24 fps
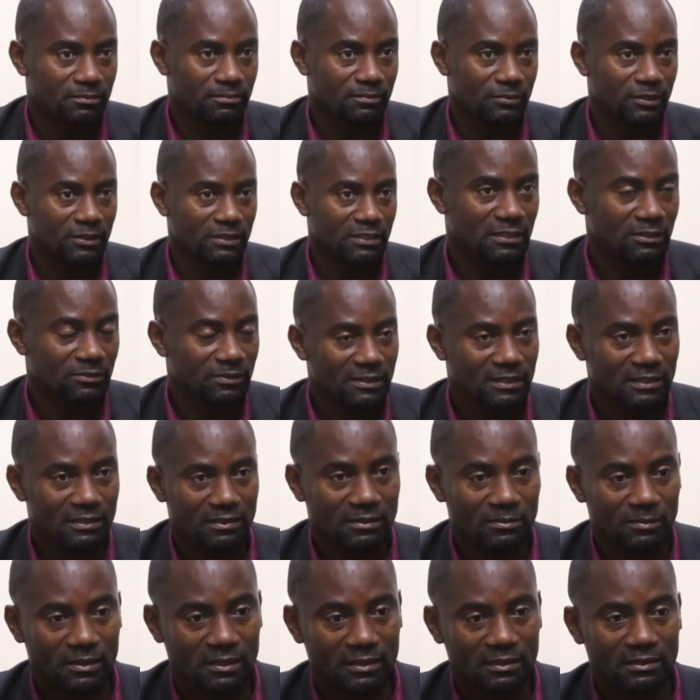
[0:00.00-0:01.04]
persons with
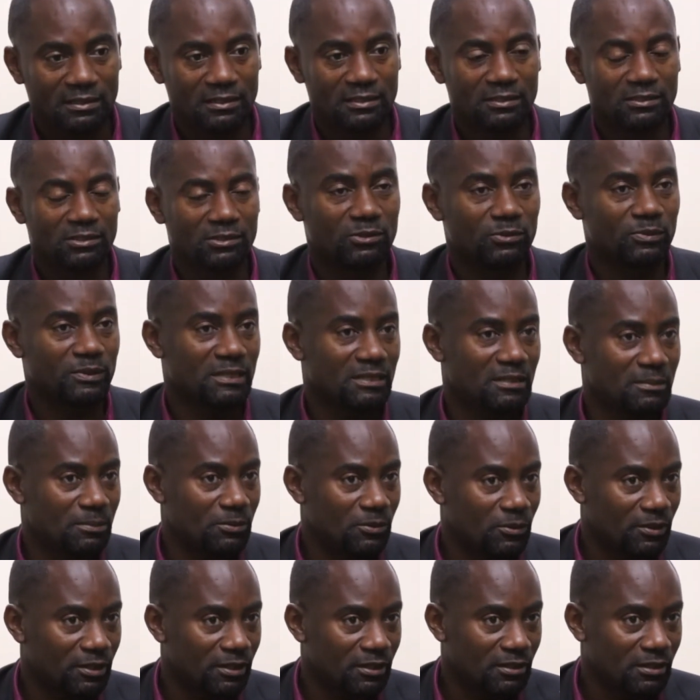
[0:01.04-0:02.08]
disabilities, how do we
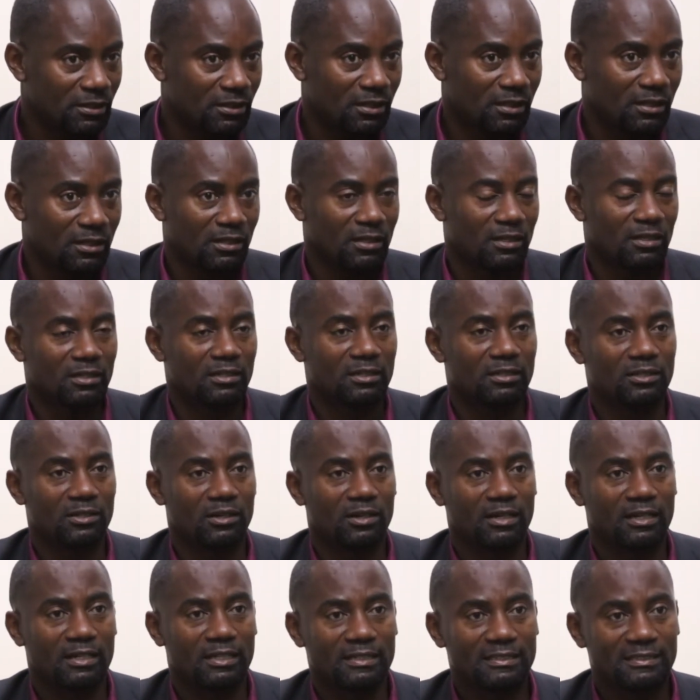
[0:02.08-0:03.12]
support the
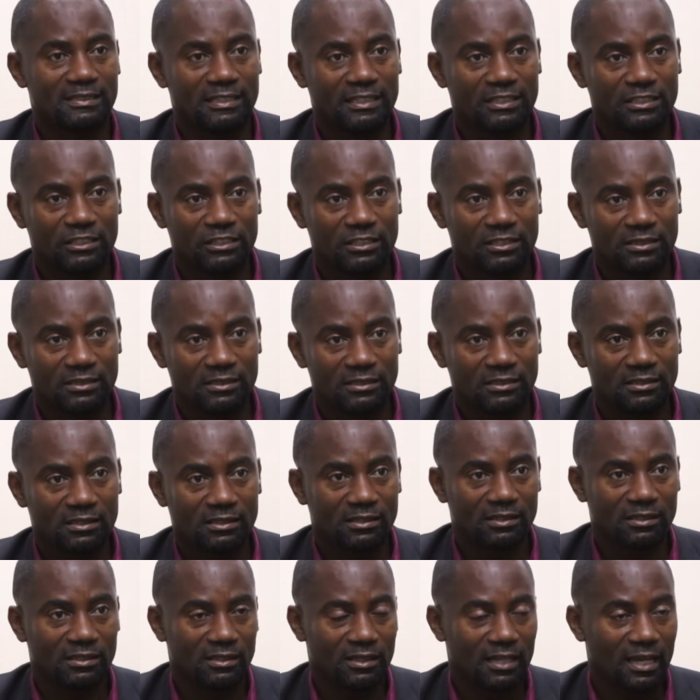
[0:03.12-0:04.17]
organizations
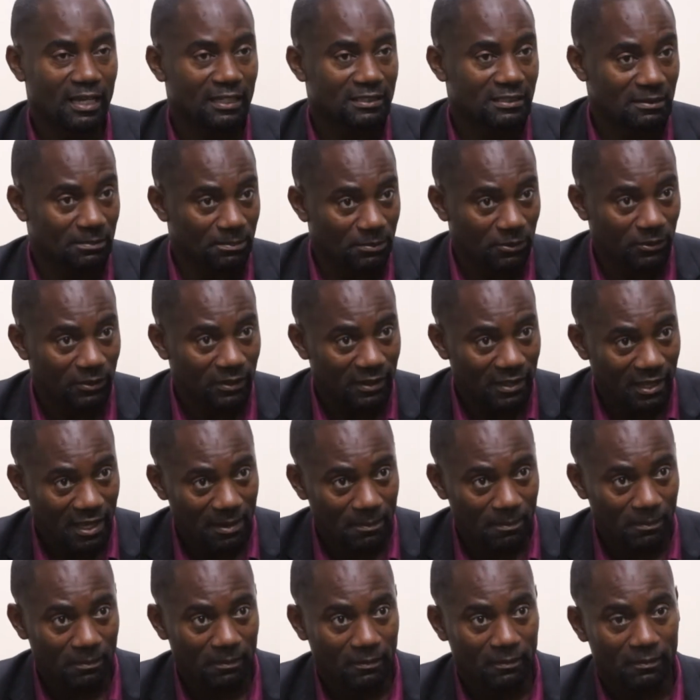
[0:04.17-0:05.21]
that support
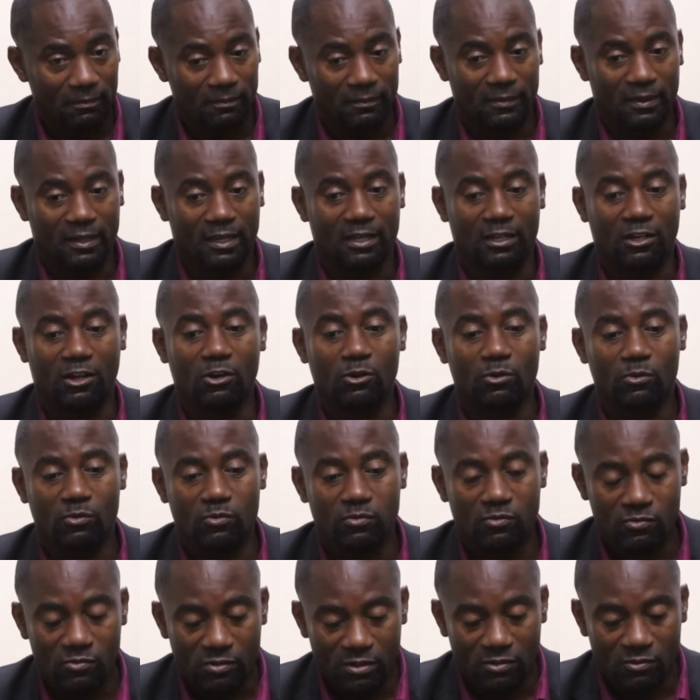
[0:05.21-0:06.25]
them, and how,
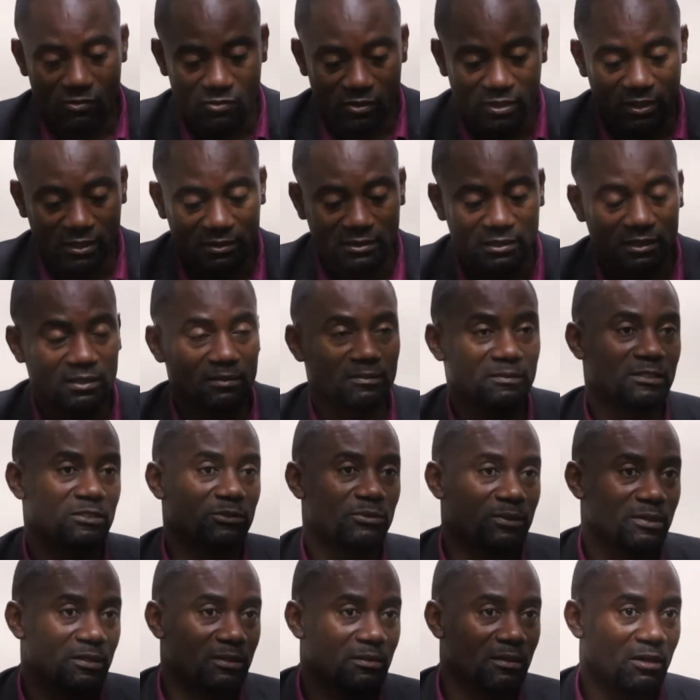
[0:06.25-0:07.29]
in real terms, do
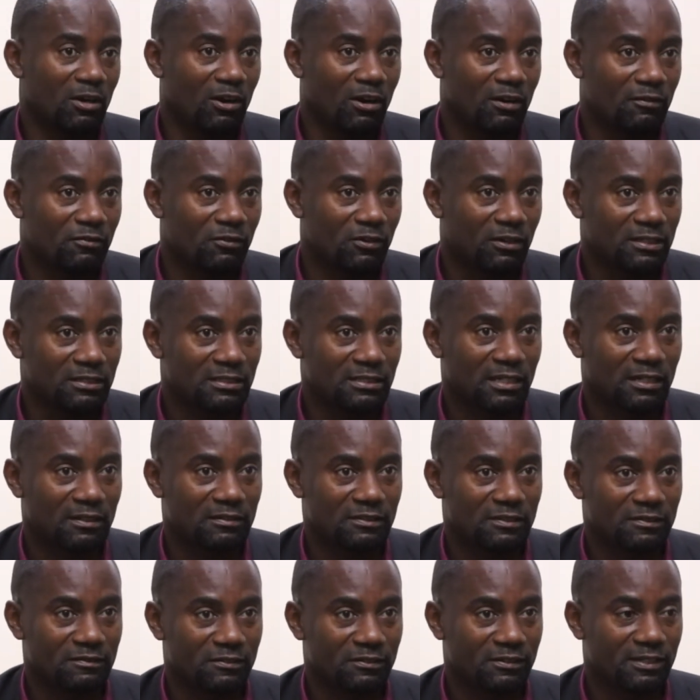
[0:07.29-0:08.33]
we offer
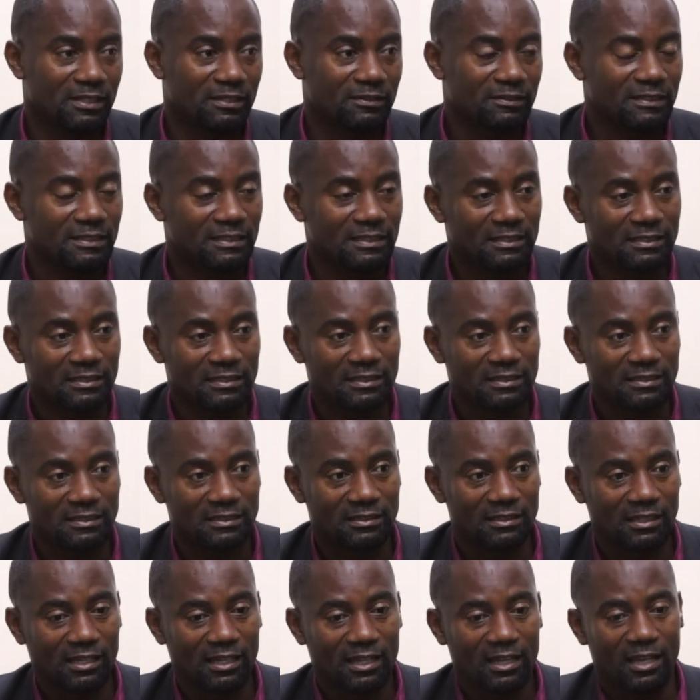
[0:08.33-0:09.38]
ourselves of greater assistance.
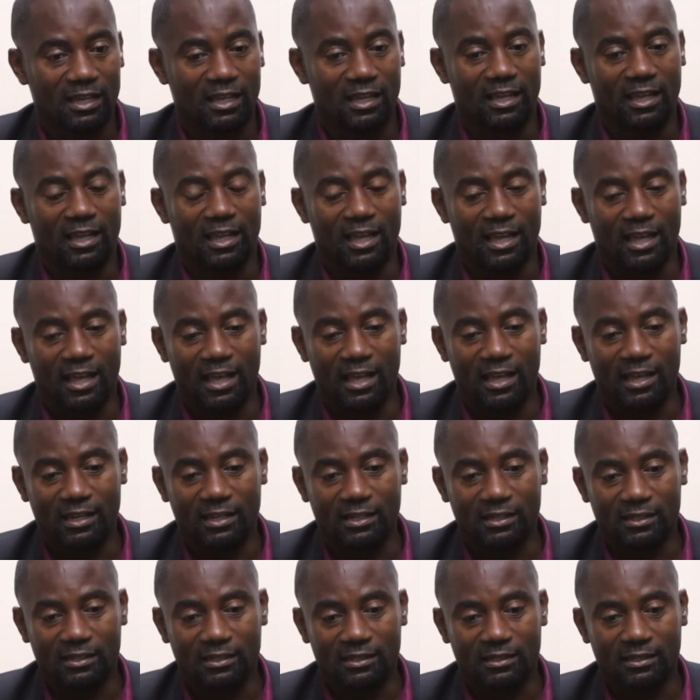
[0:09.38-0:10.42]

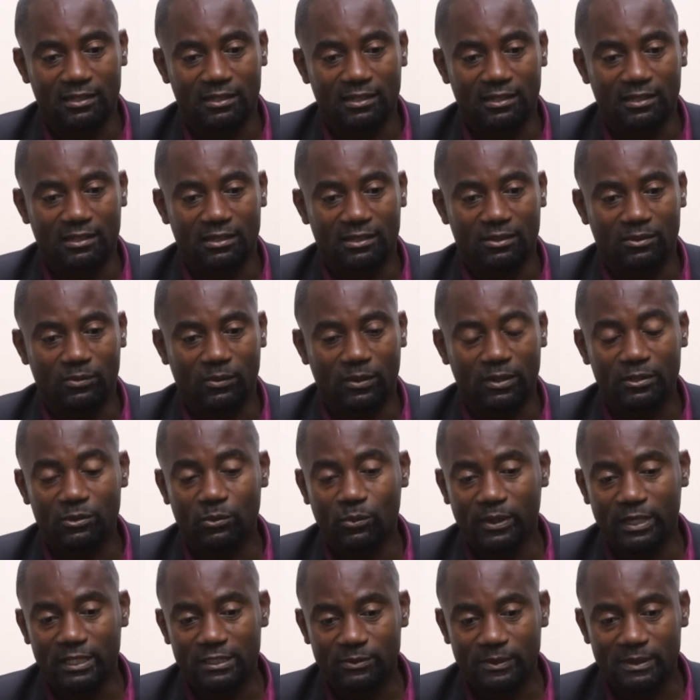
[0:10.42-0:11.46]
And one of the
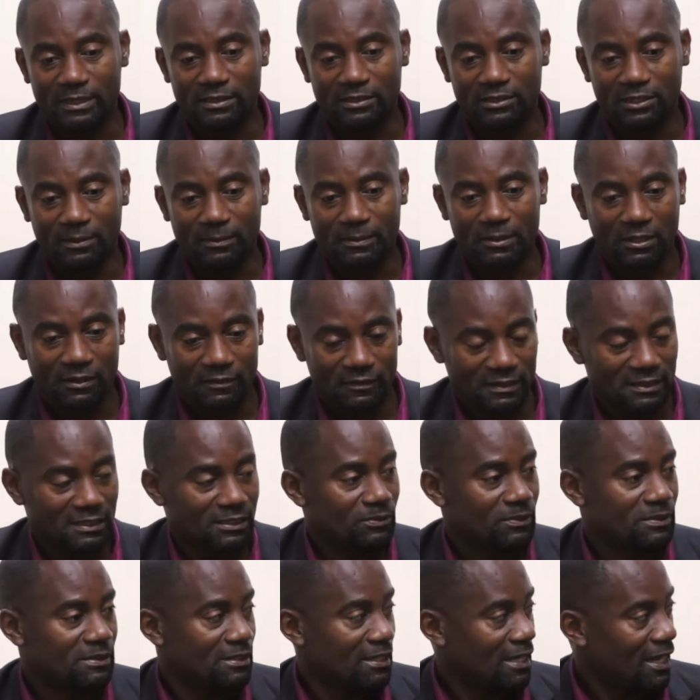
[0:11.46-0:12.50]
ways we determined, obviously,
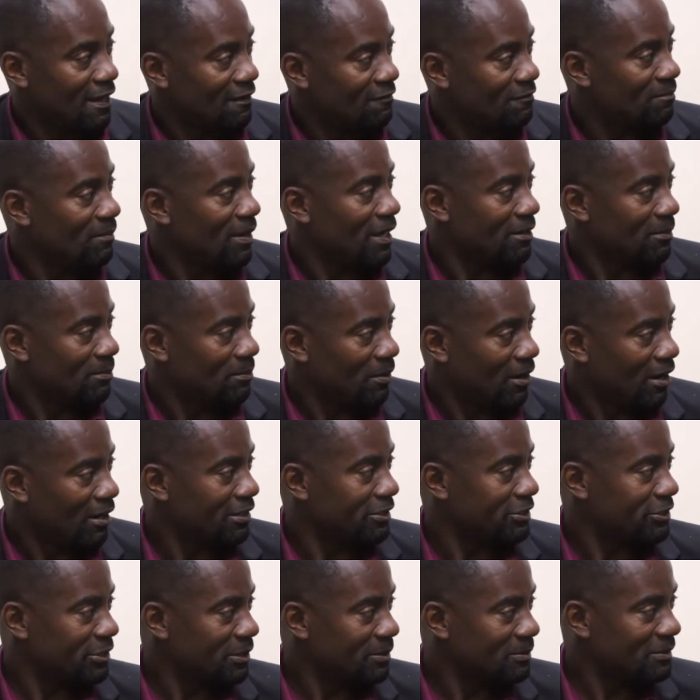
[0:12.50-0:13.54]
was to have better
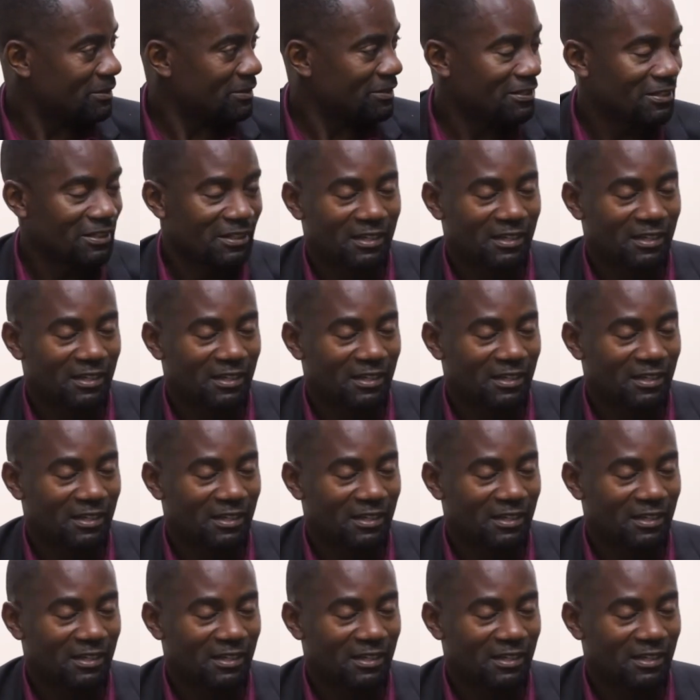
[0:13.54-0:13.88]
partnerships,